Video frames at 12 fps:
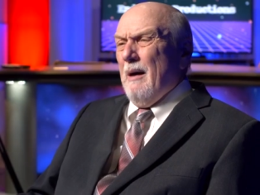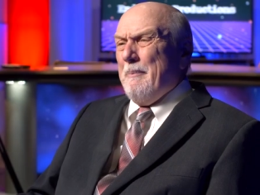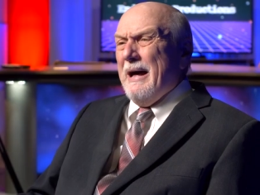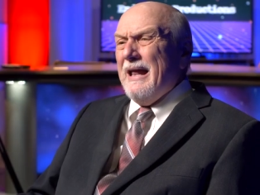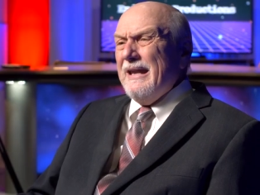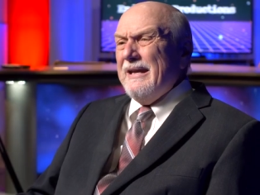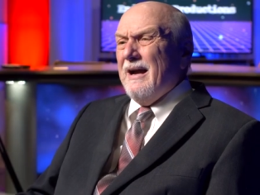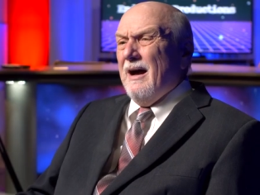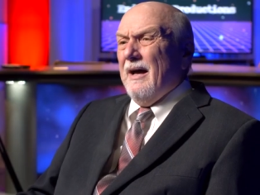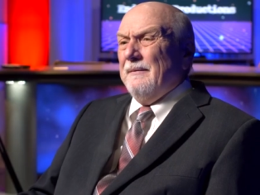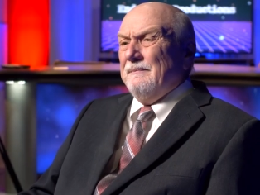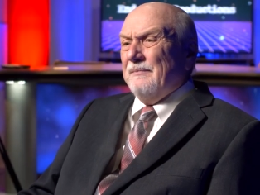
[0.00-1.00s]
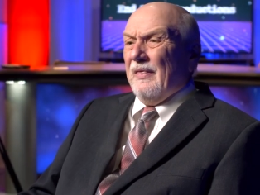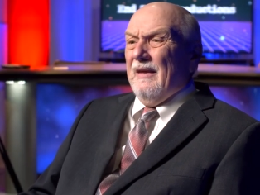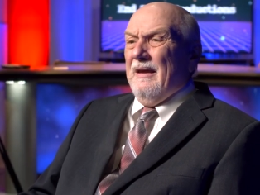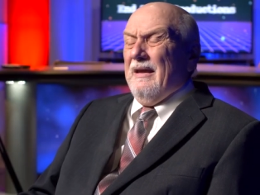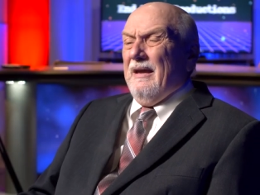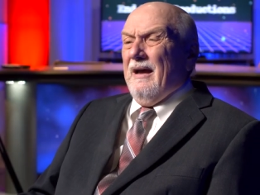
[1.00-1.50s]
Apollyon
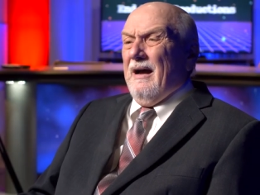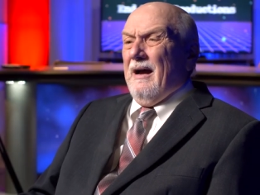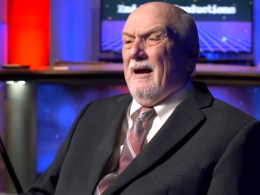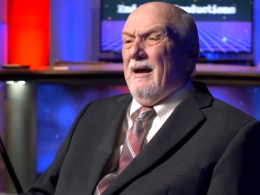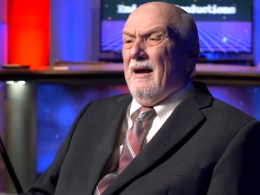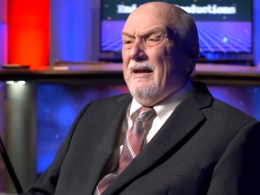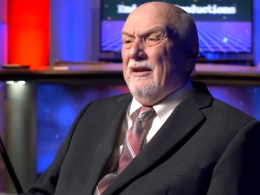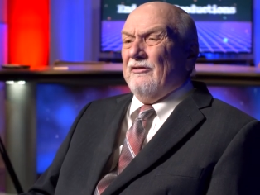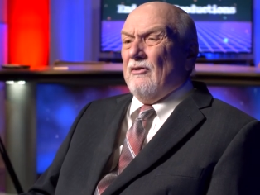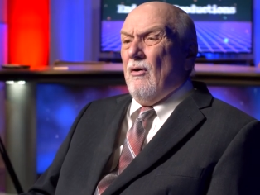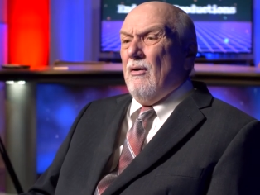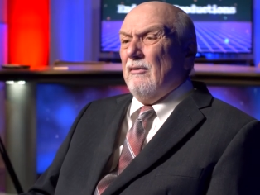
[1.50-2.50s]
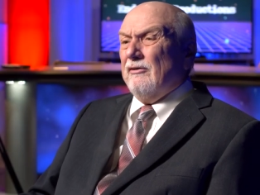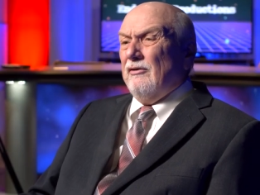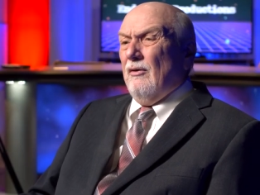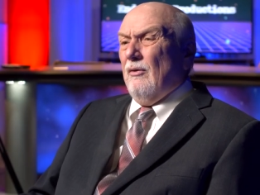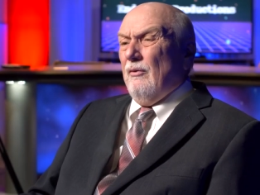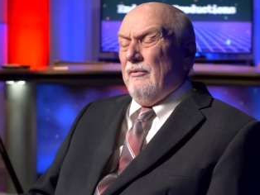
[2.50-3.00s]
is
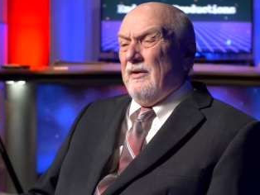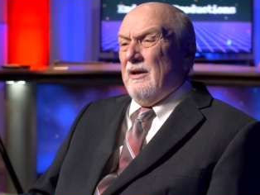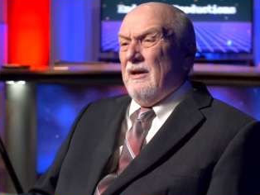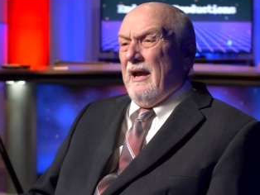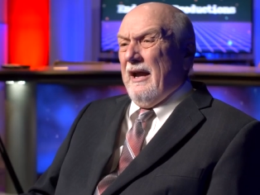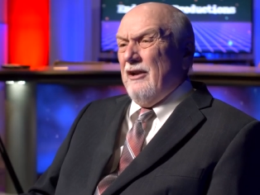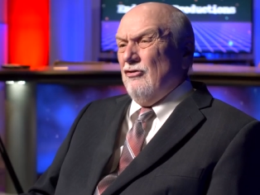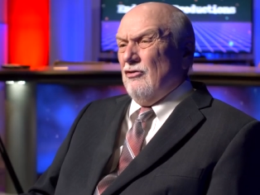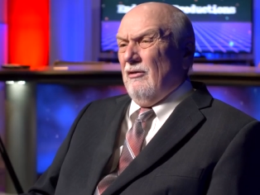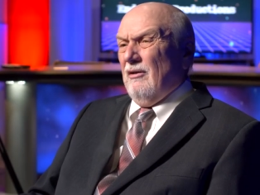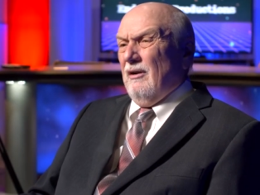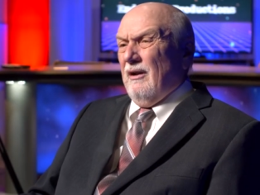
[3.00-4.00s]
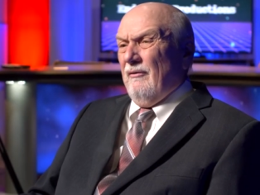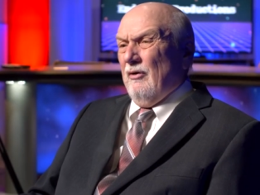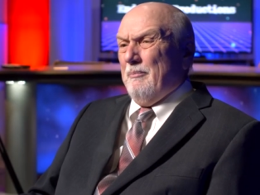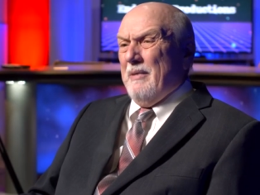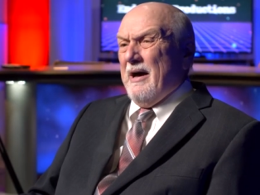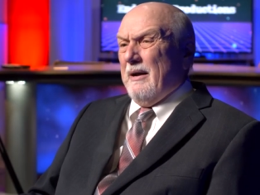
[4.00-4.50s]
also the angel of
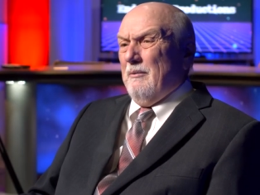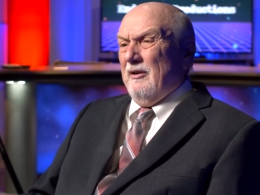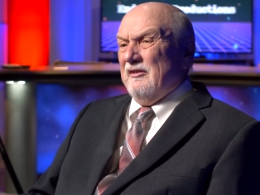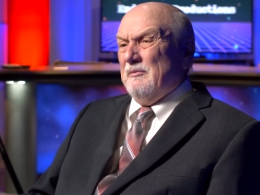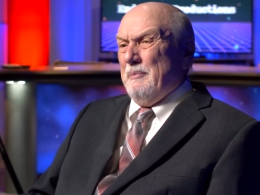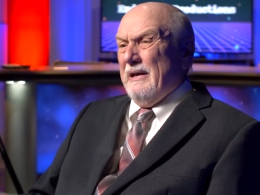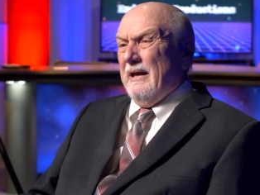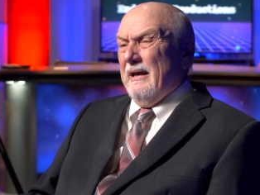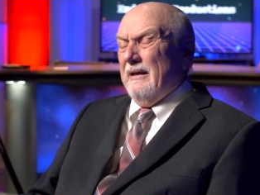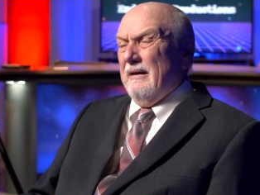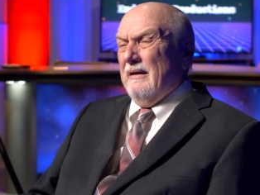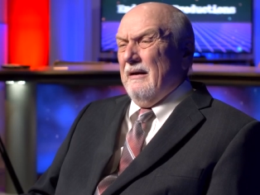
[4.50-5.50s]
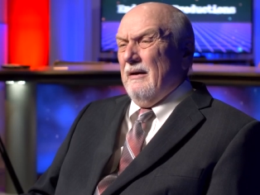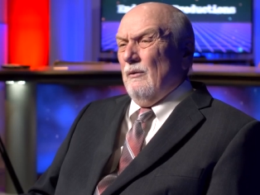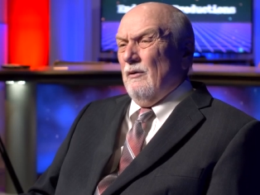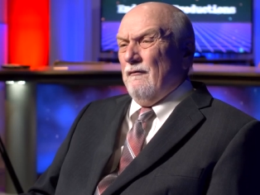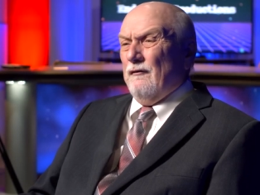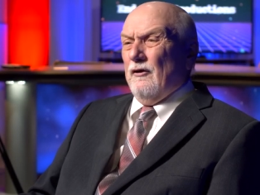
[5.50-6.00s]
the bottomless pit,
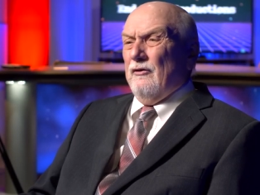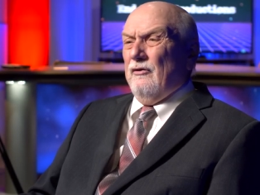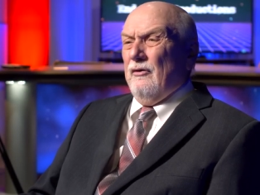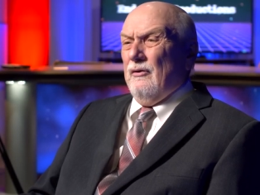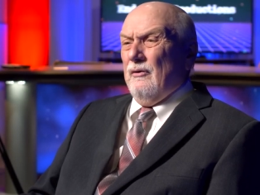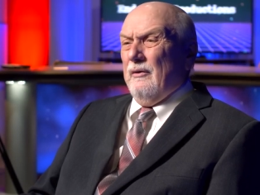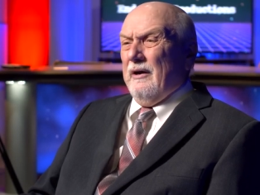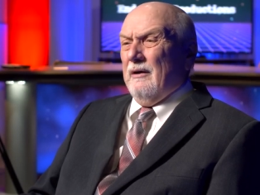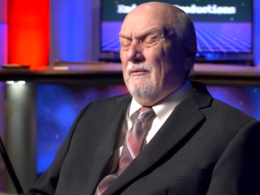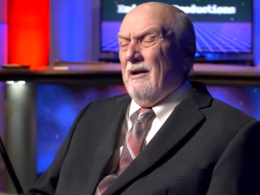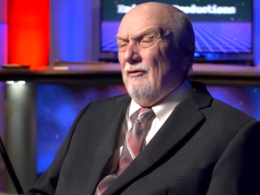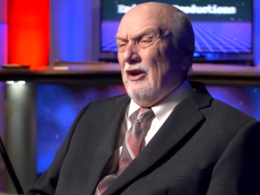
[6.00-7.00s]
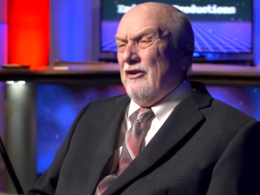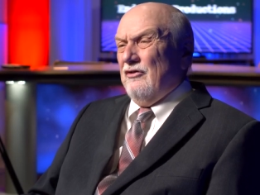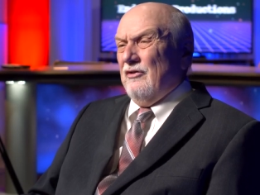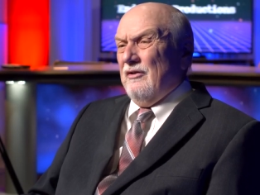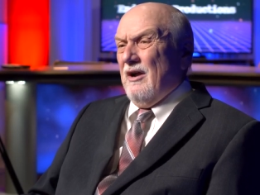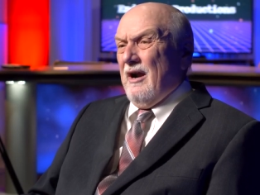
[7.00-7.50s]
referred to in
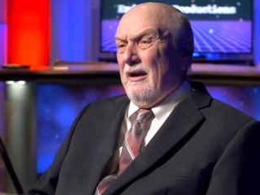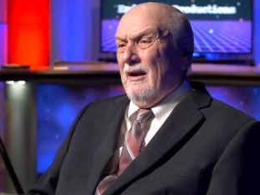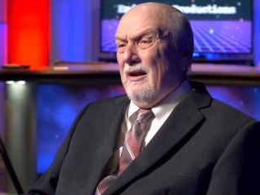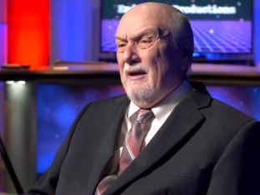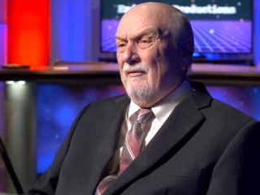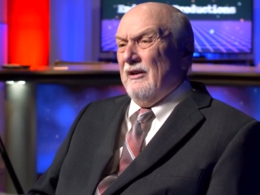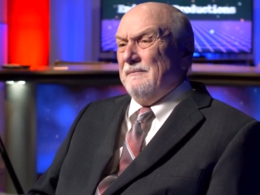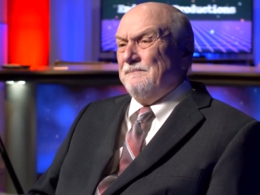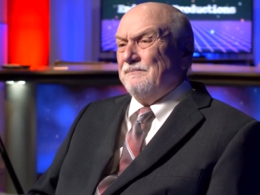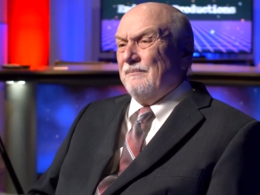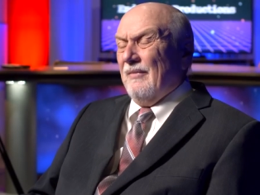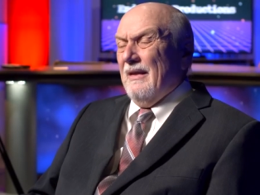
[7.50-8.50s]
Revelation 9:11.